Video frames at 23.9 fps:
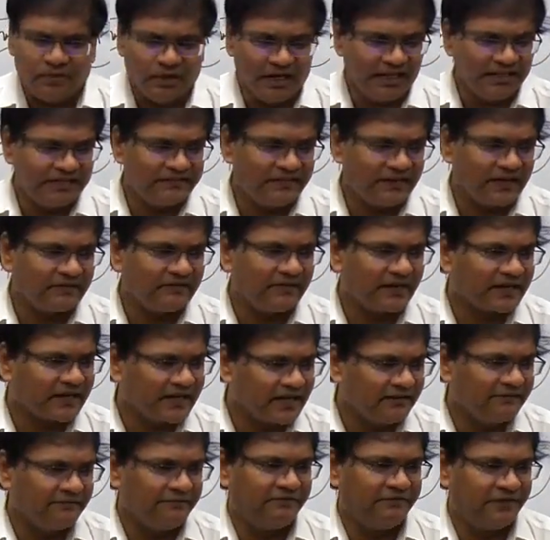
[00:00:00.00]
police were
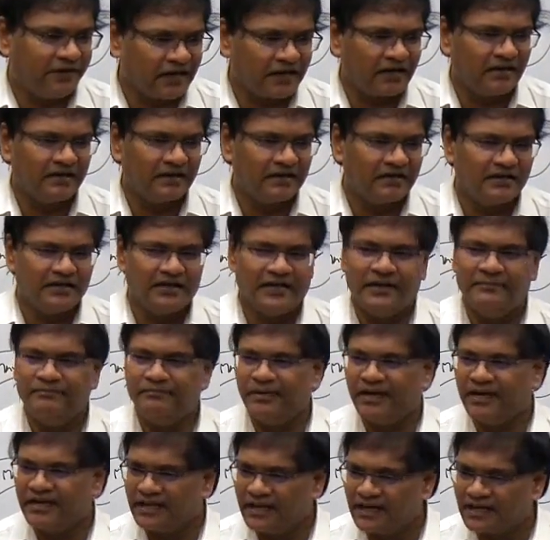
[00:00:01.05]
working for
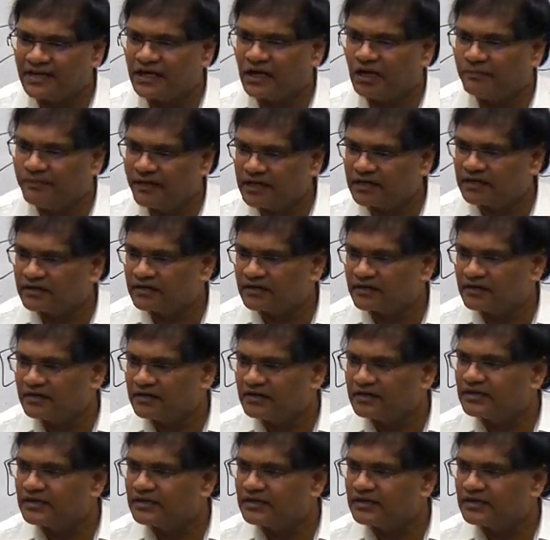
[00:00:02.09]
imperial government.